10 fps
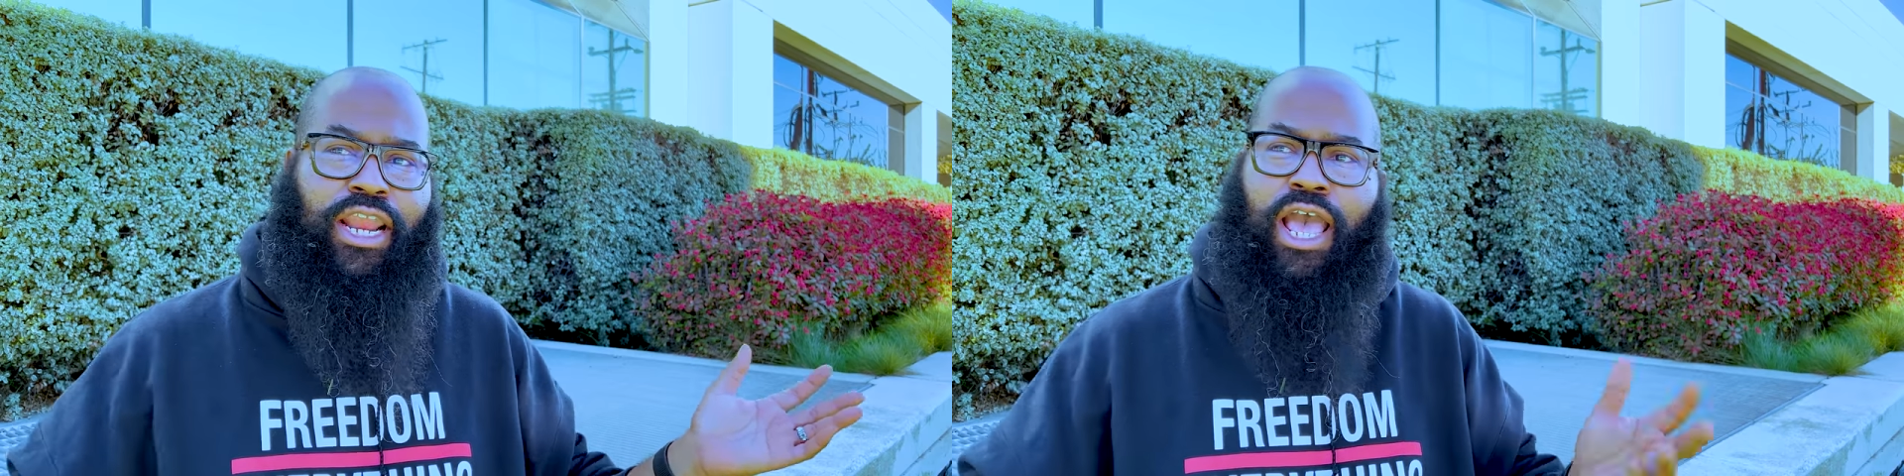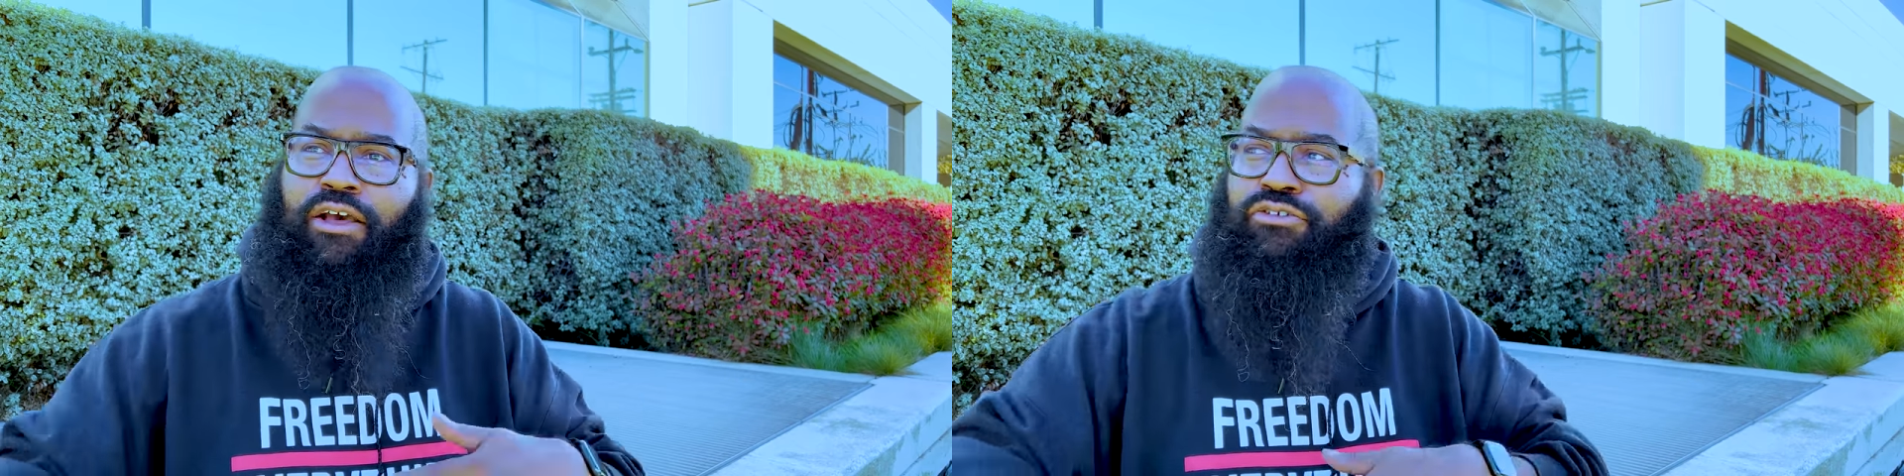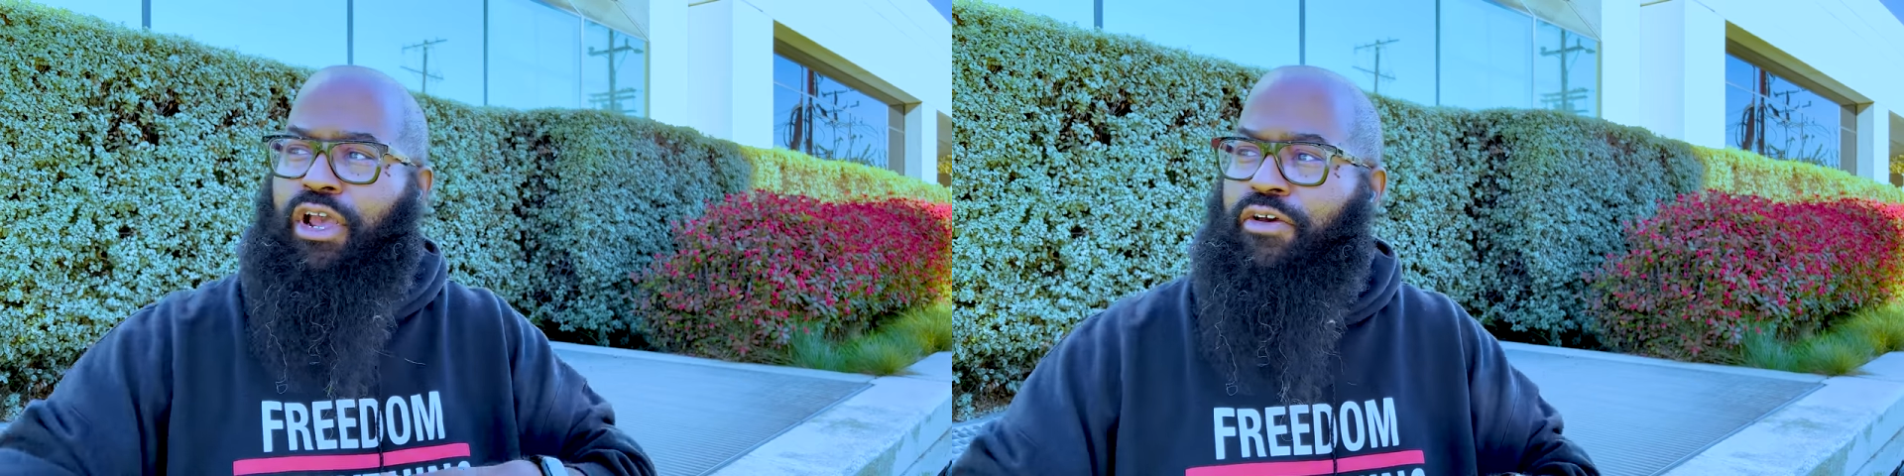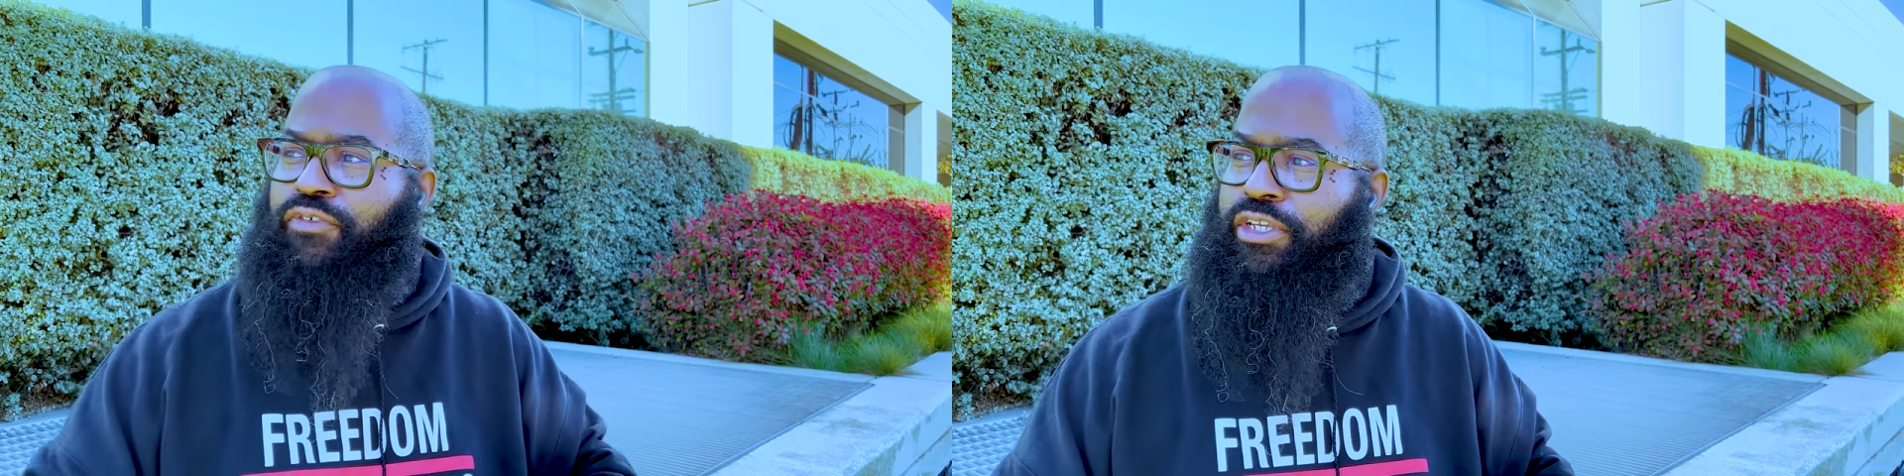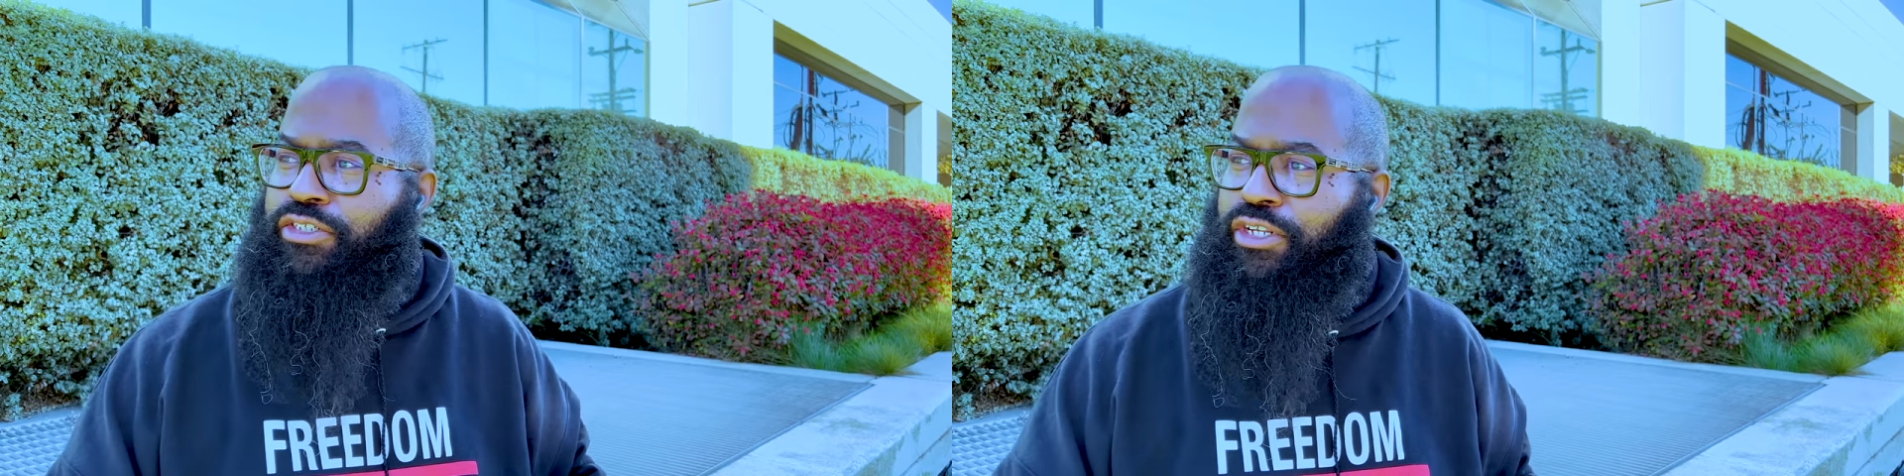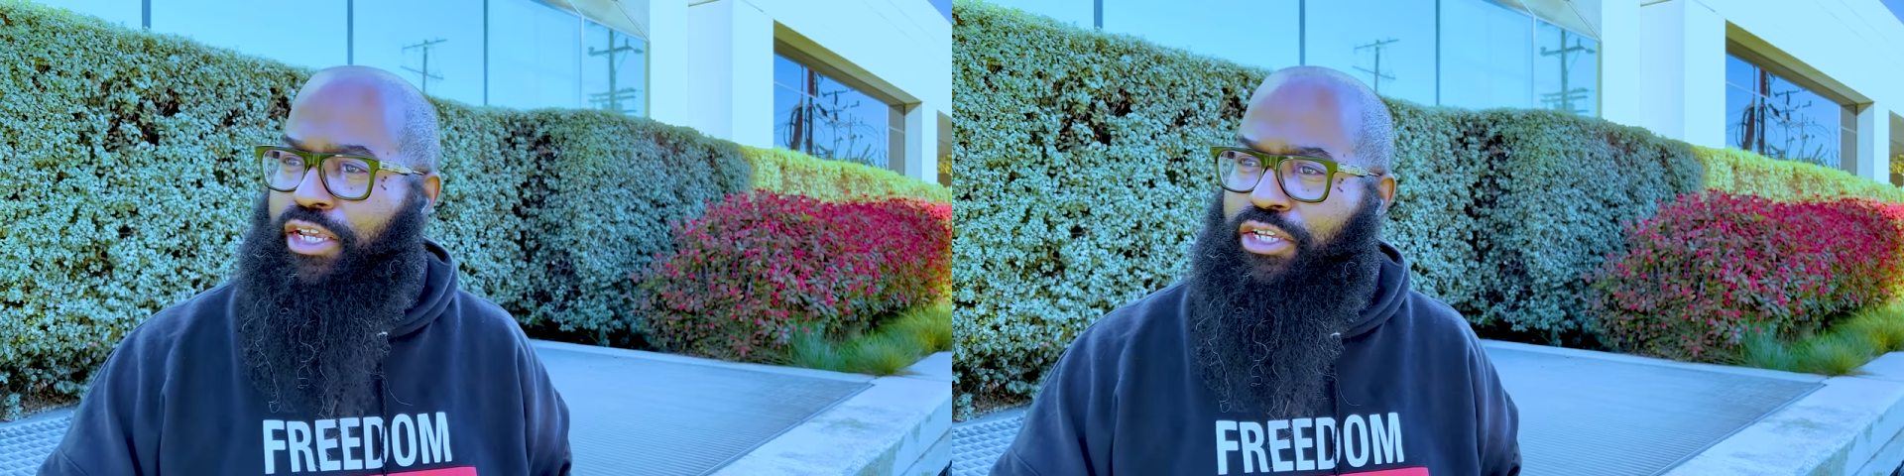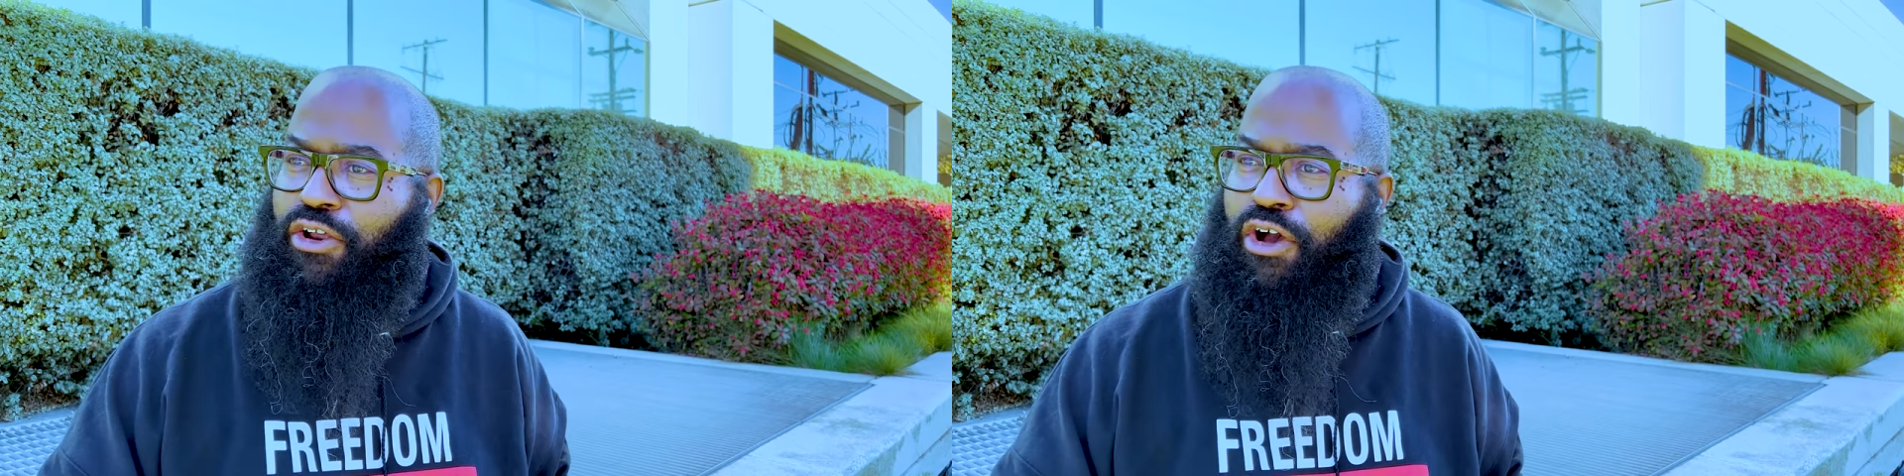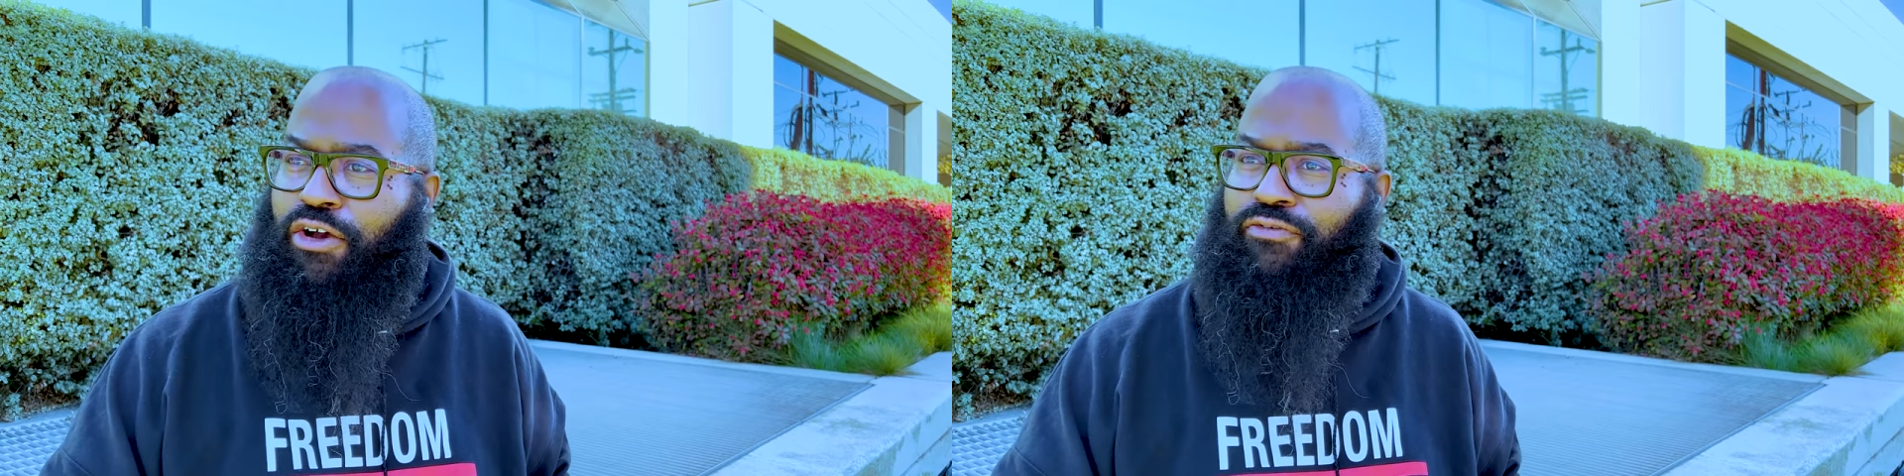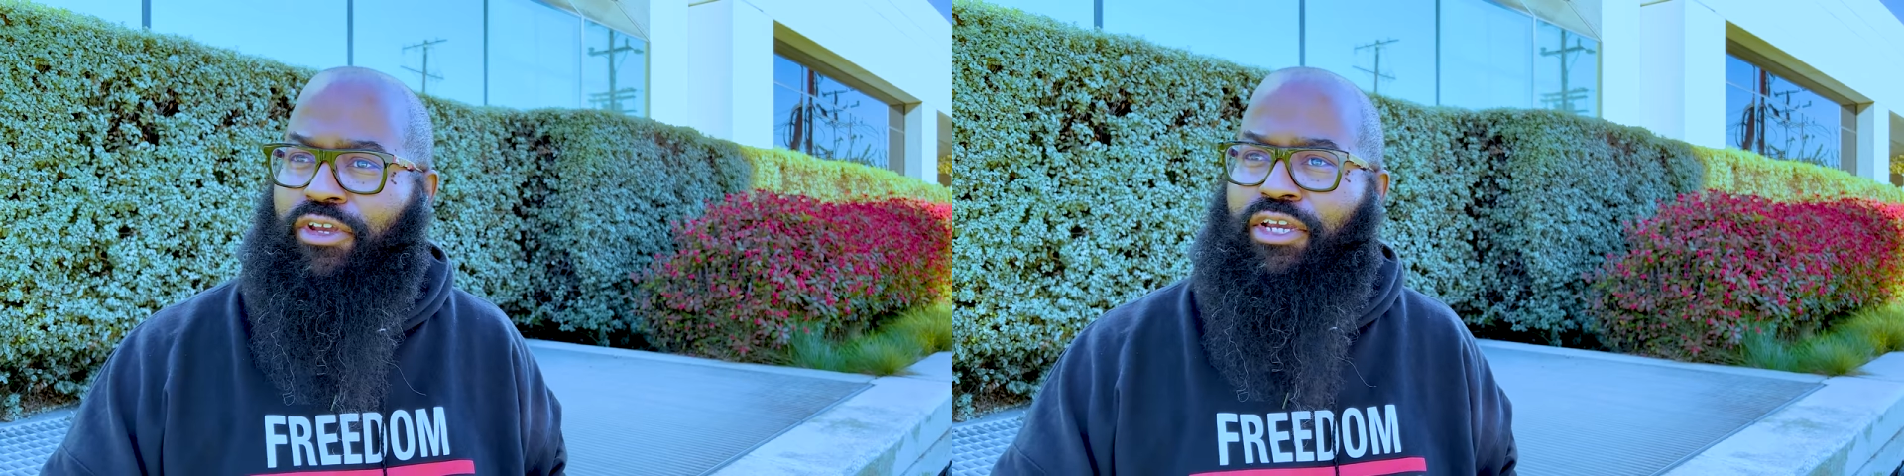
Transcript: now traffic is taking off,